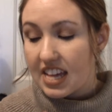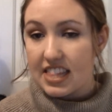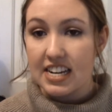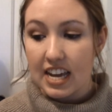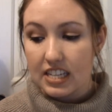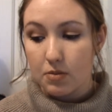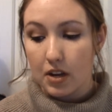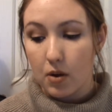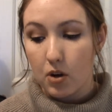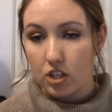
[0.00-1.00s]
The next
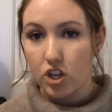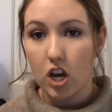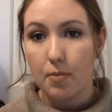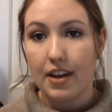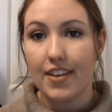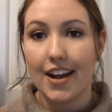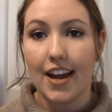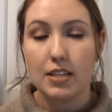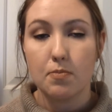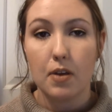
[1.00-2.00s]
one I want to talk about that
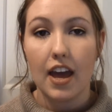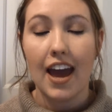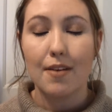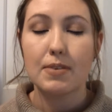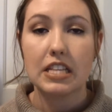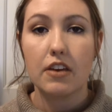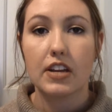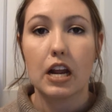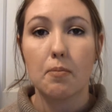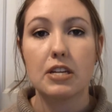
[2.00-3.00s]
I have been
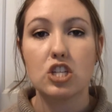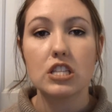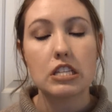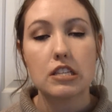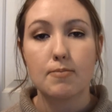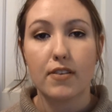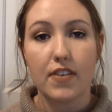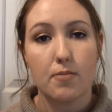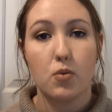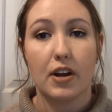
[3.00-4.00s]
loving, I mentioned this in my
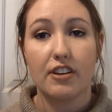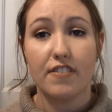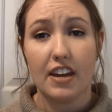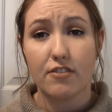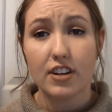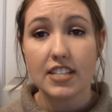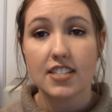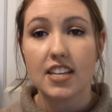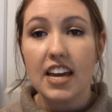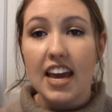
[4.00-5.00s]
February
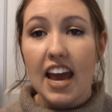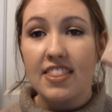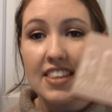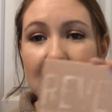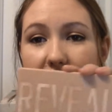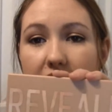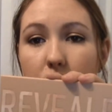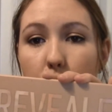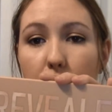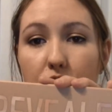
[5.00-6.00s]
favorites, and this is
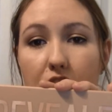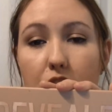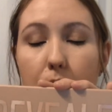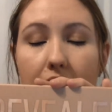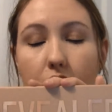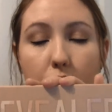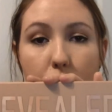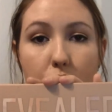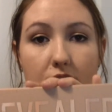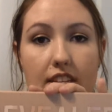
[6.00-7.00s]
the Revealed by
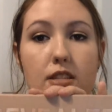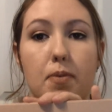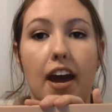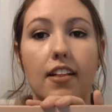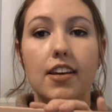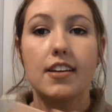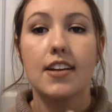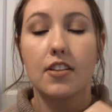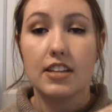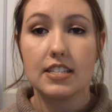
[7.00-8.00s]
Coastal Scents palette.
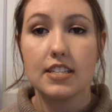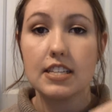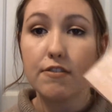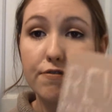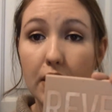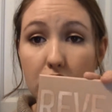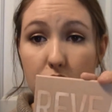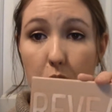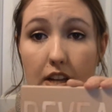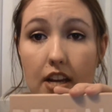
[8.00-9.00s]
Now this is the
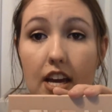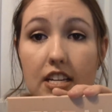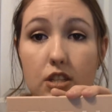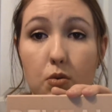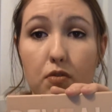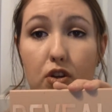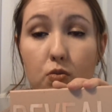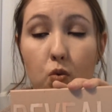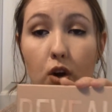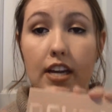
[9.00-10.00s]
first one. It's the
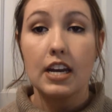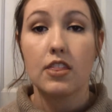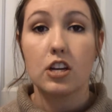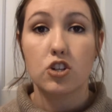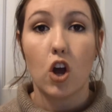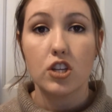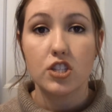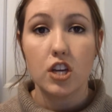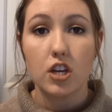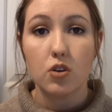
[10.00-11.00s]
Revealed 1. There's
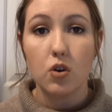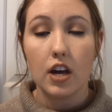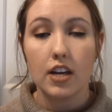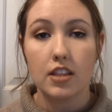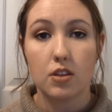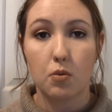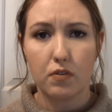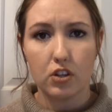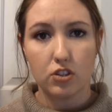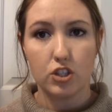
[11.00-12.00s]
also the
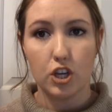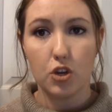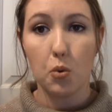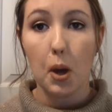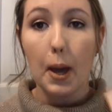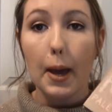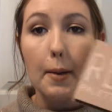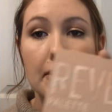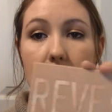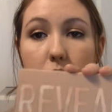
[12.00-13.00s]
Revealed 2,
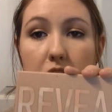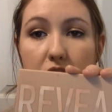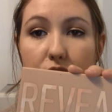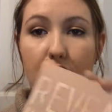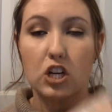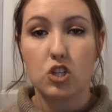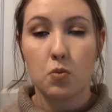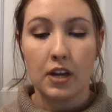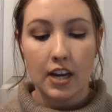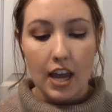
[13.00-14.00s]
but this one's the first
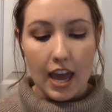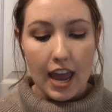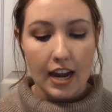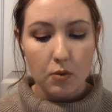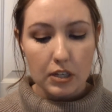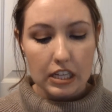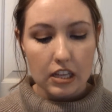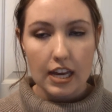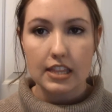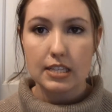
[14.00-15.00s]
one. And I
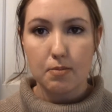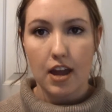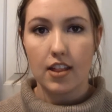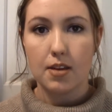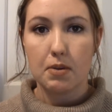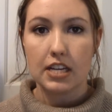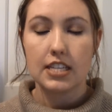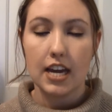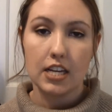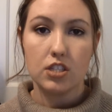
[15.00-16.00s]
really like this palette
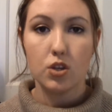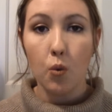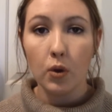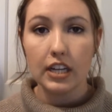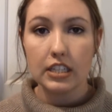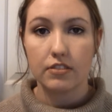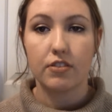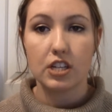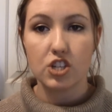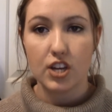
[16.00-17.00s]
because it has 20
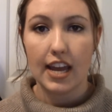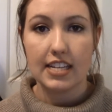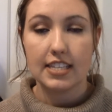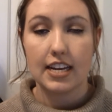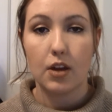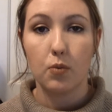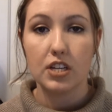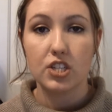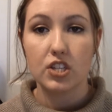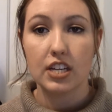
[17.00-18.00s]
different shades in it,
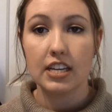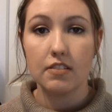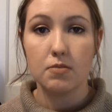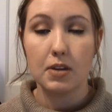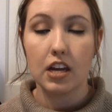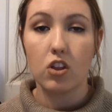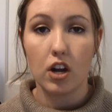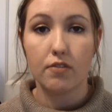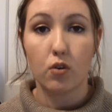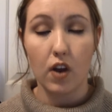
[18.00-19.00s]
which gives me a
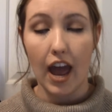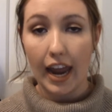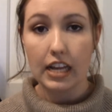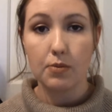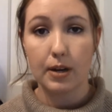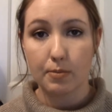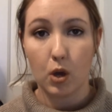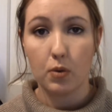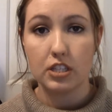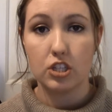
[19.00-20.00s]
lot of variety when I'm
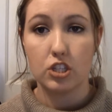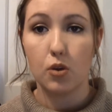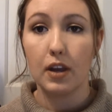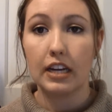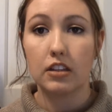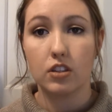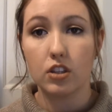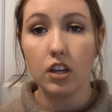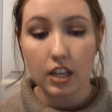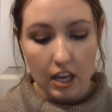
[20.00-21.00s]
going to do any
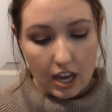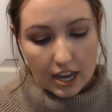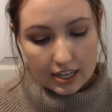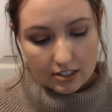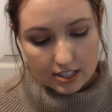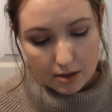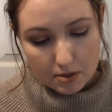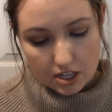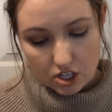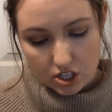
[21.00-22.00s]
look. Now some
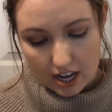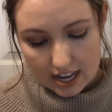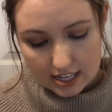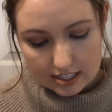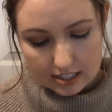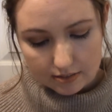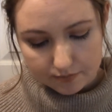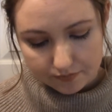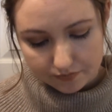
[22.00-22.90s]
of the shades